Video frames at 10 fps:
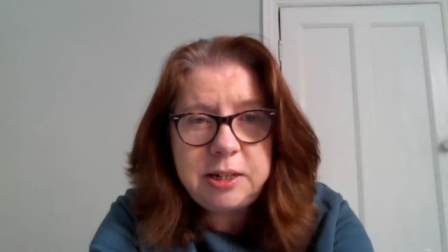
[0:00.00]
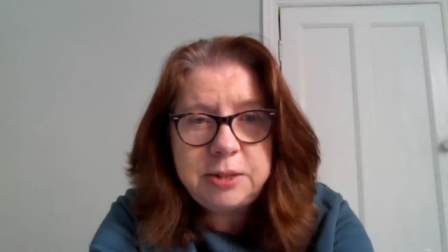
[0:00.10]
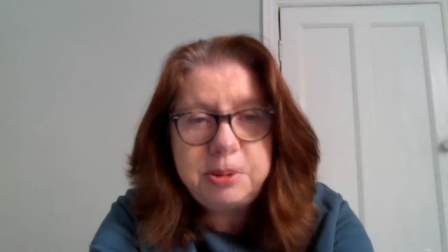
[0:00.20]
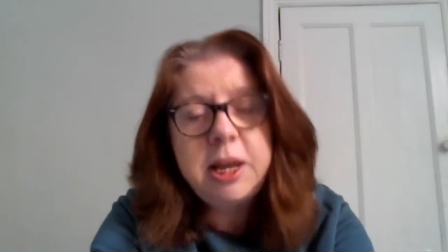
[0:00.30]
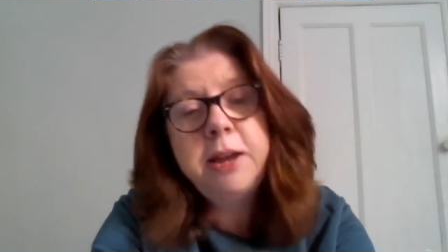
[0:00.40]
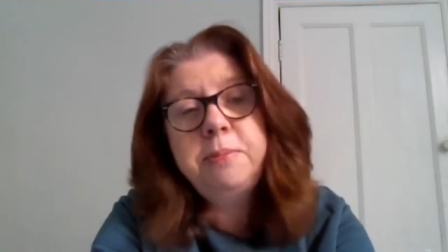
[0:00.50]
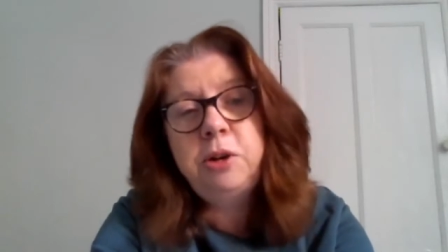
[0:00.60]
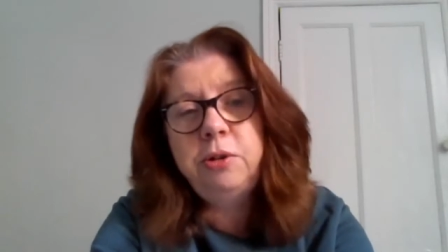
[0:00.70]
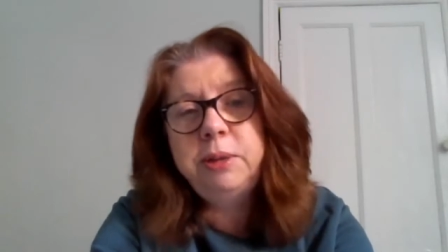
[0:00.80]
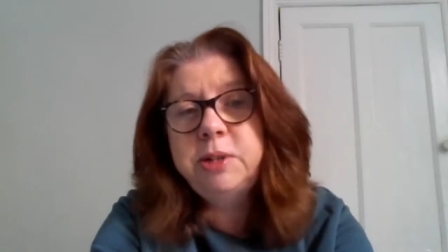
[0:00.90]
So he came
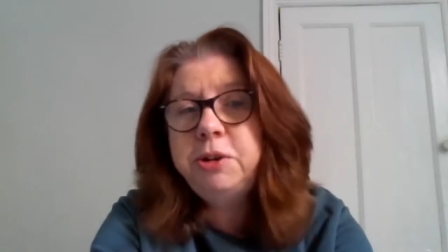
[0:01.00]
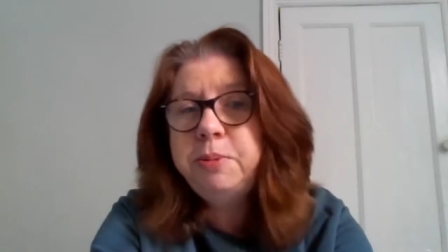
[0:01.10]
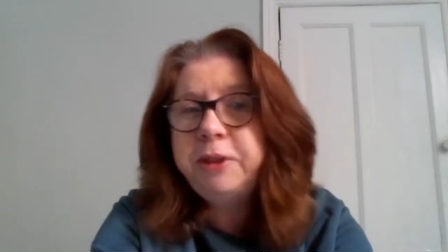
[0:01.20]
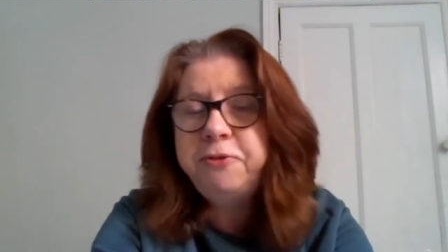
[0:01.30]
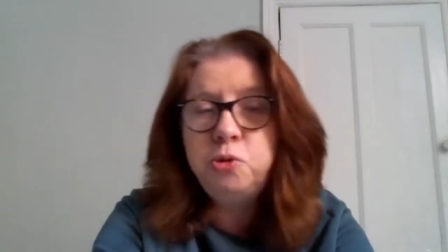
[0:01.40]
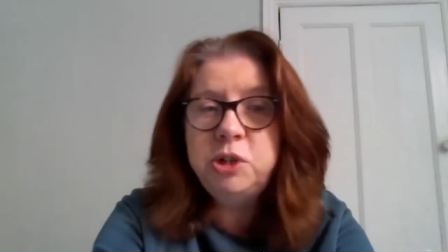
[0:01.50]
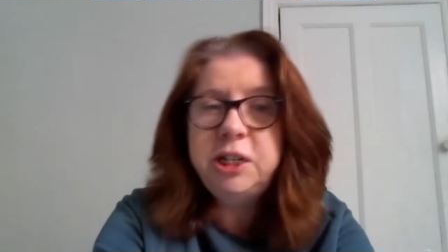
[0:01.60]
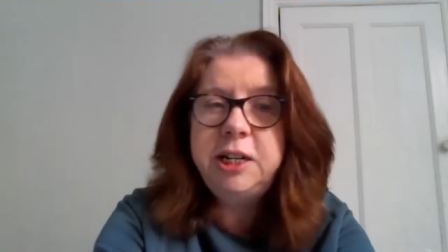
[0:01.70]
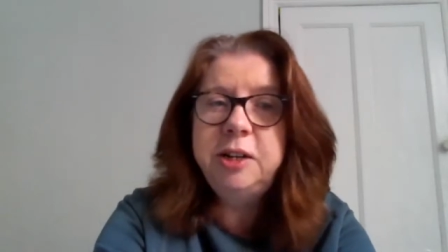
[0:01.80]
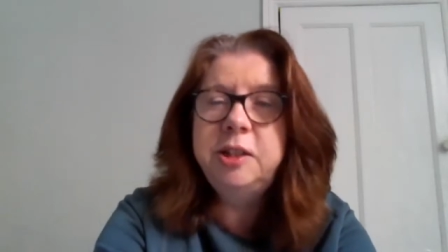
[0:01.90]
along. He was only about
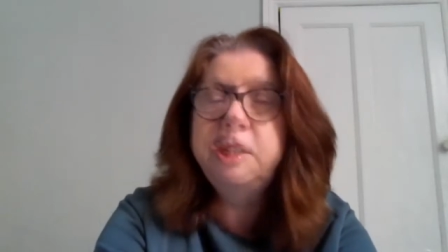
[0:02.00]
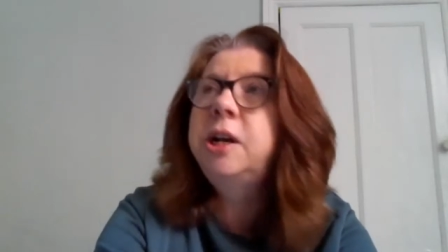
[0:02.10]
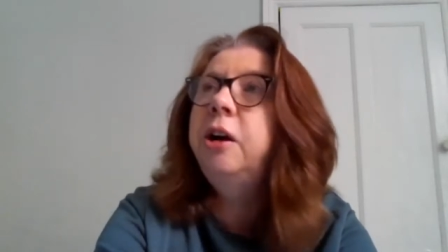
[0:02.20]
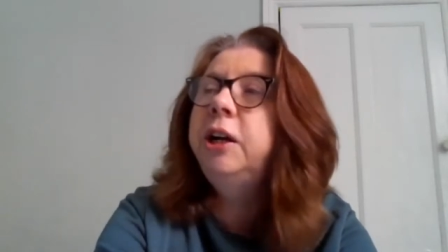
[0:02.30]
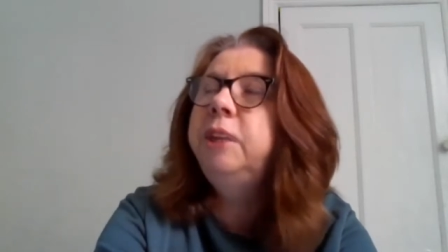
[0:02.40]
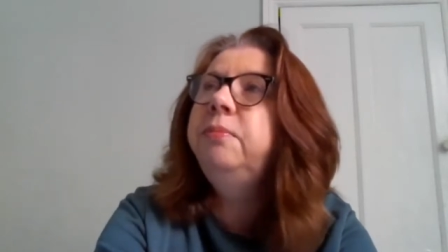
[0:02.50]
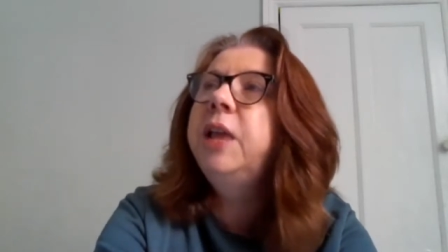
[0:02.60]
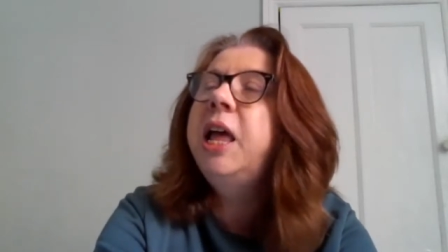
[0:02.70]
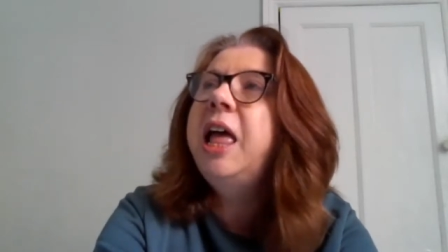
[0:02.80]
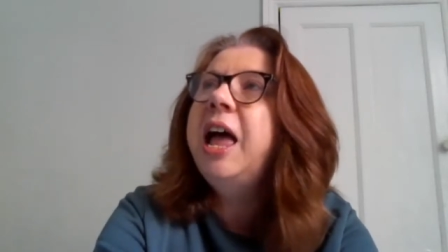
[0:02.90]
14 at the time,
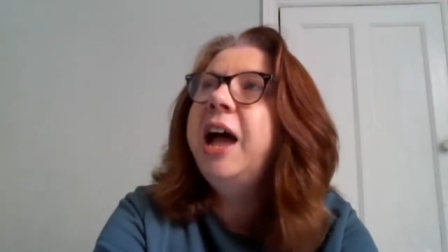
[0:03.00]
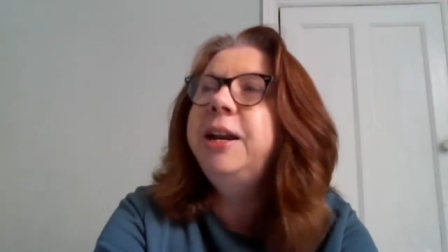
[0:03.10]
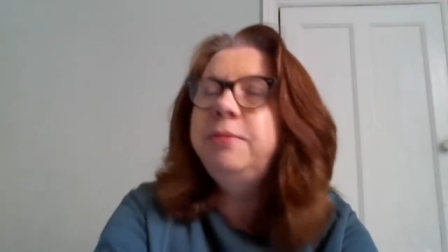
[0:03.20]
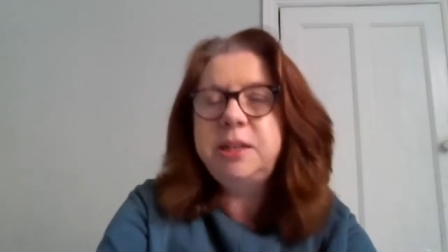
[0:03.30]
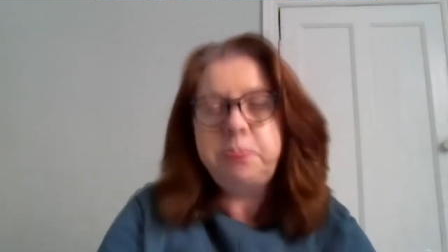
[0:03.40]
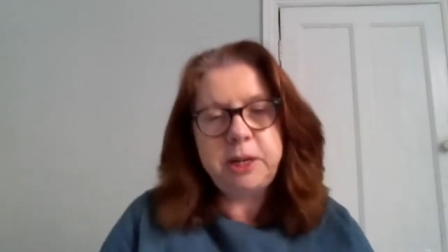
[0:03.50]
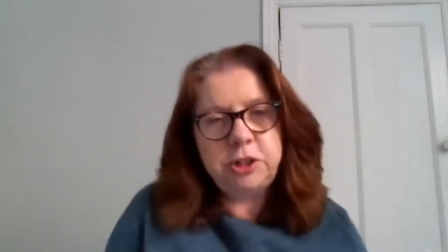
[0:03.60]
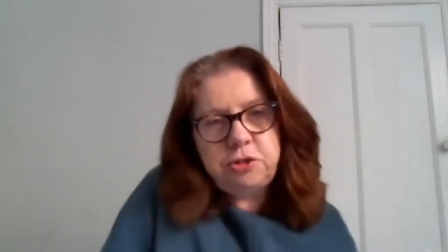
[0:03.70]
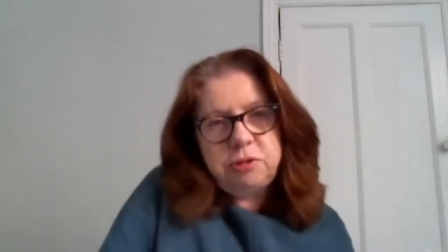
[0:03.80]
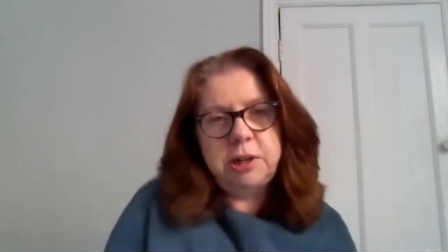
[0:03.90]
and he was a bit
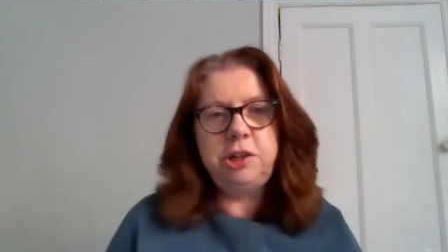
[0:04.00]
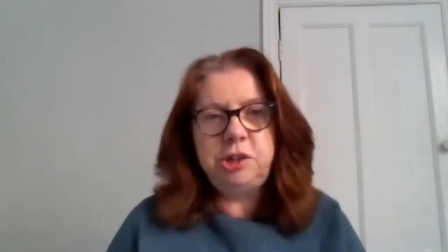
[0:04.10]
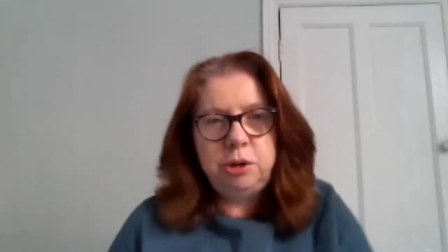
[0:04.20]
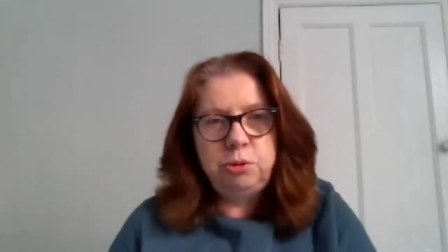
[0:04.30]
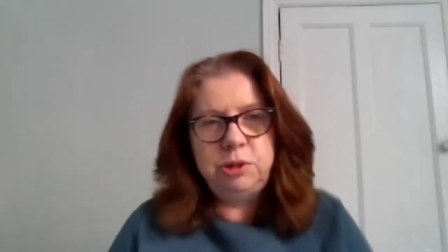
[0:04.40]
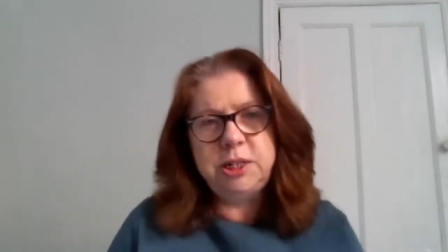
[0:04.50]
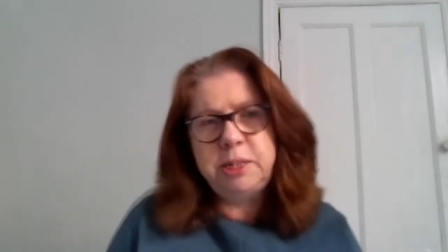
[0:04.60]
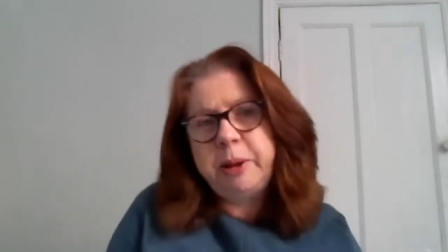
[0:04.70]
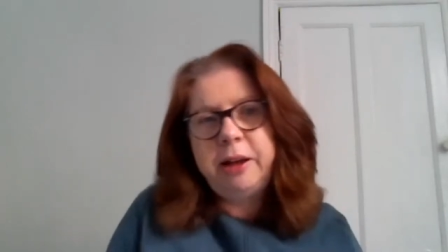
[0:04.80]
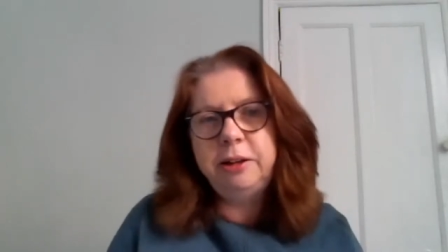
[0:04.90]
shruggy shoulders
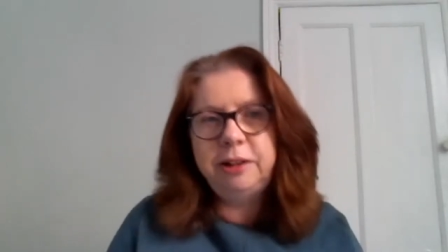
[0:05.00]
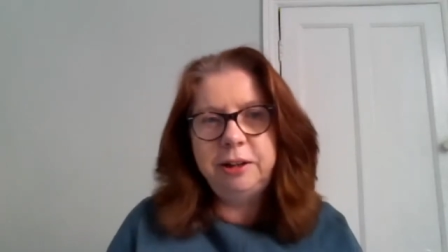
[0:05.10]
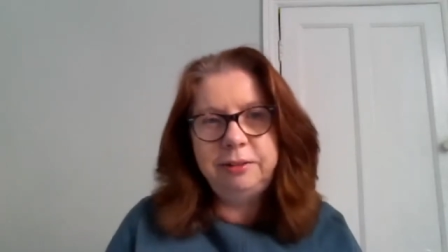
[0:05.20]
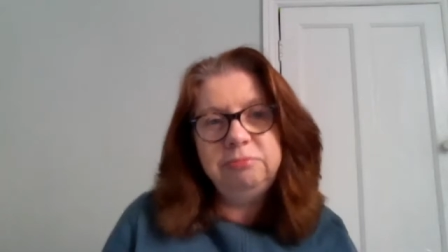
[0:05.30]
about, you know,